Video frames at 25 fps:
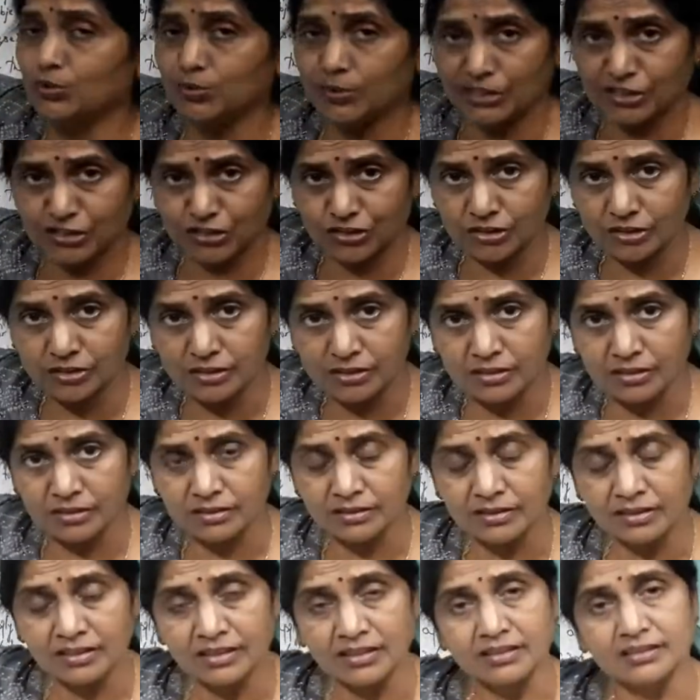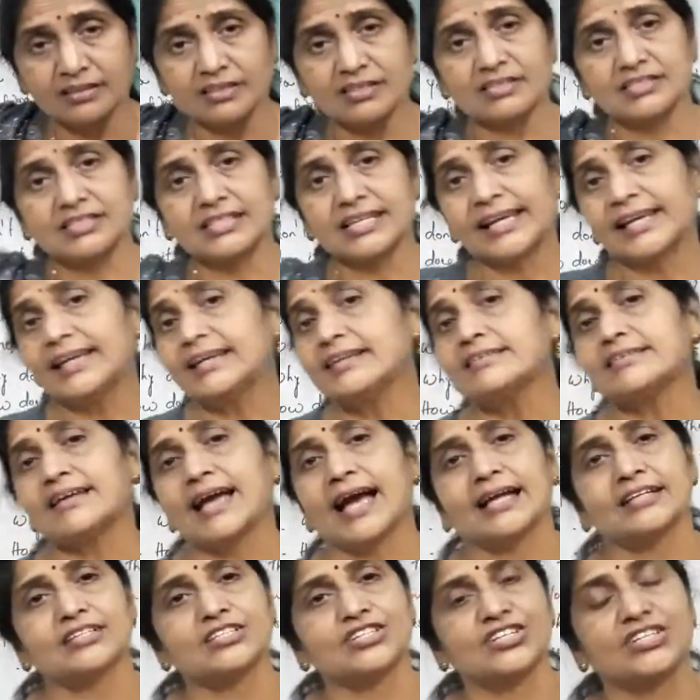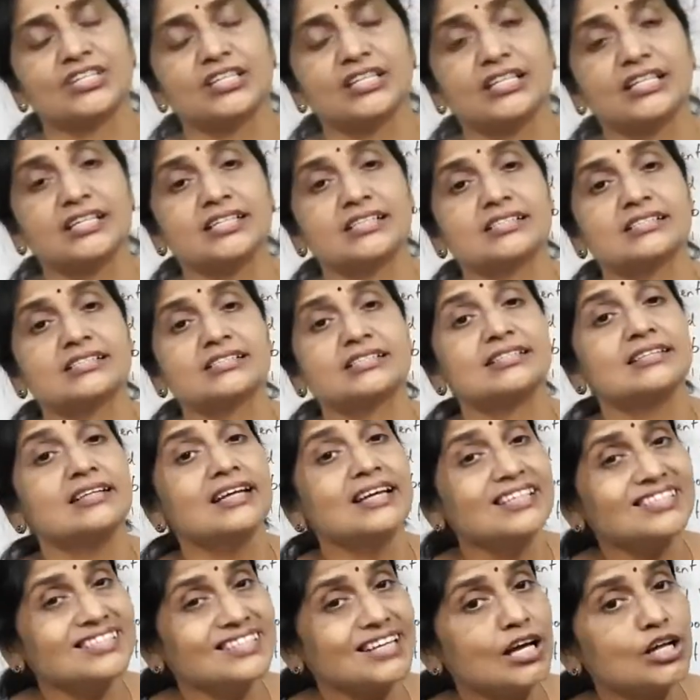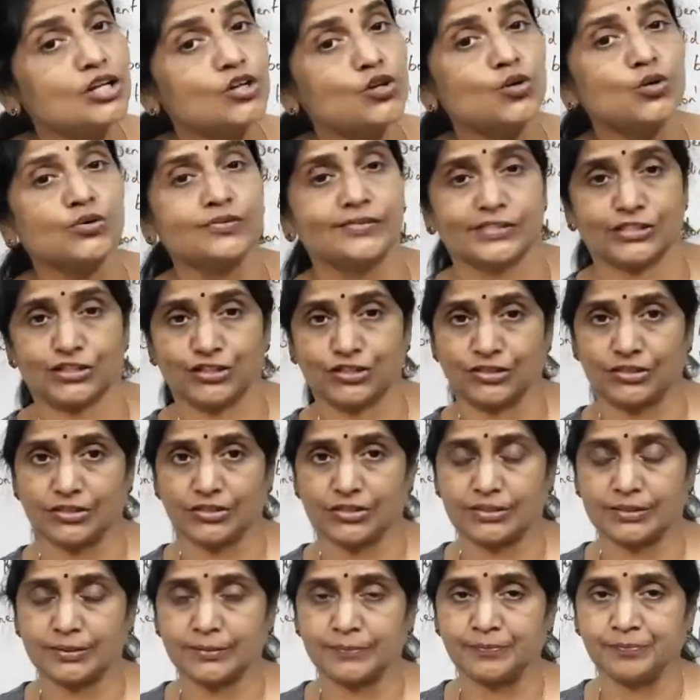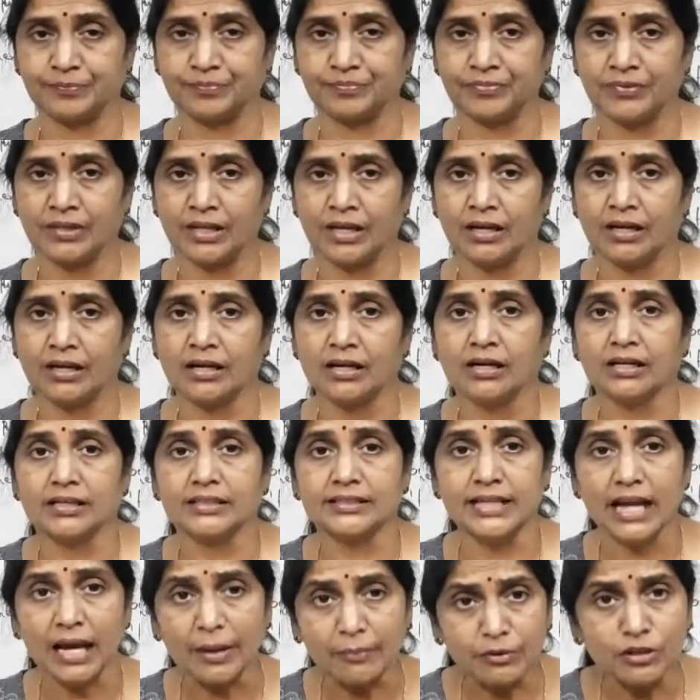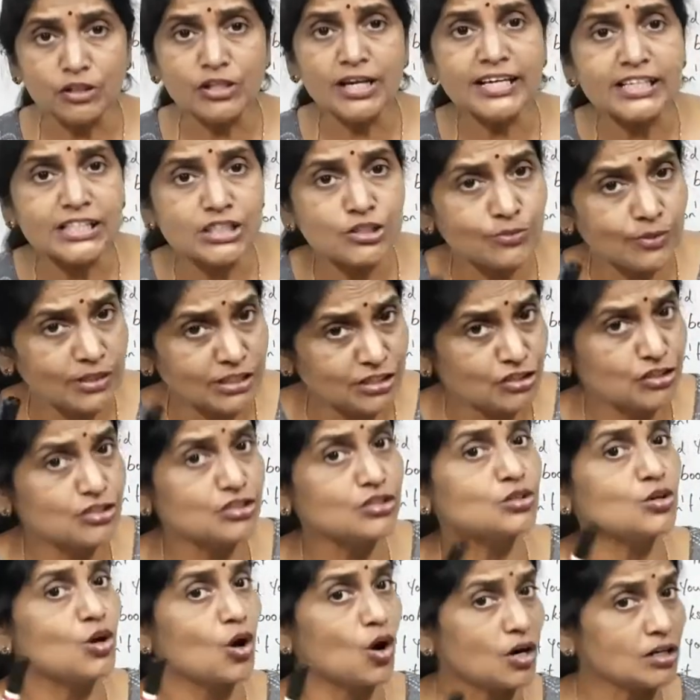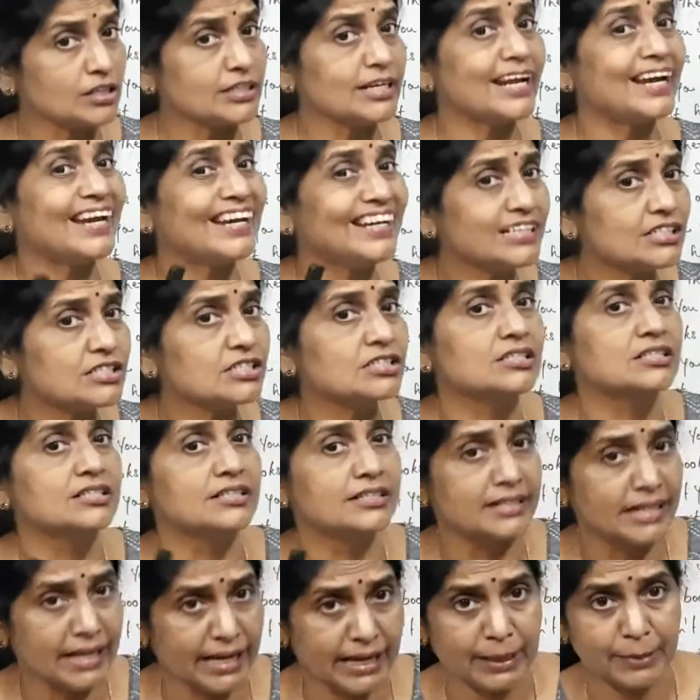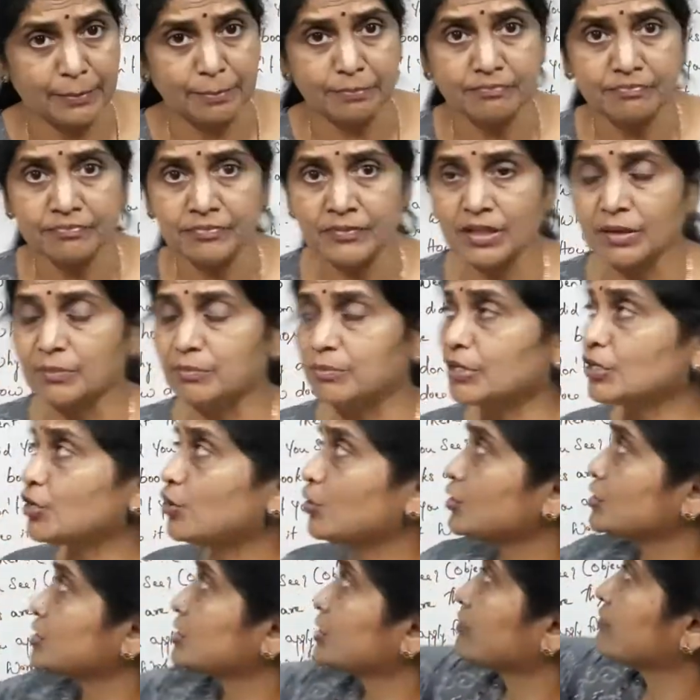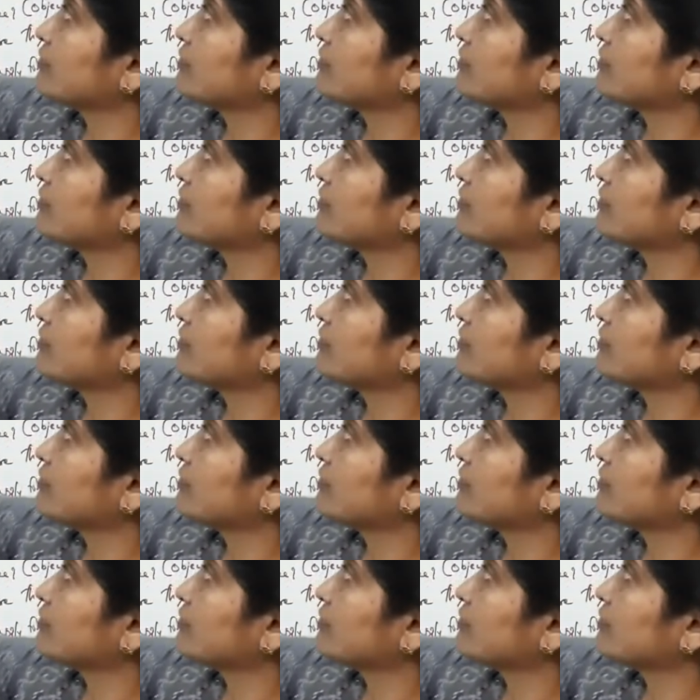questions. The second category is yes or no questions. WH questions got its name because the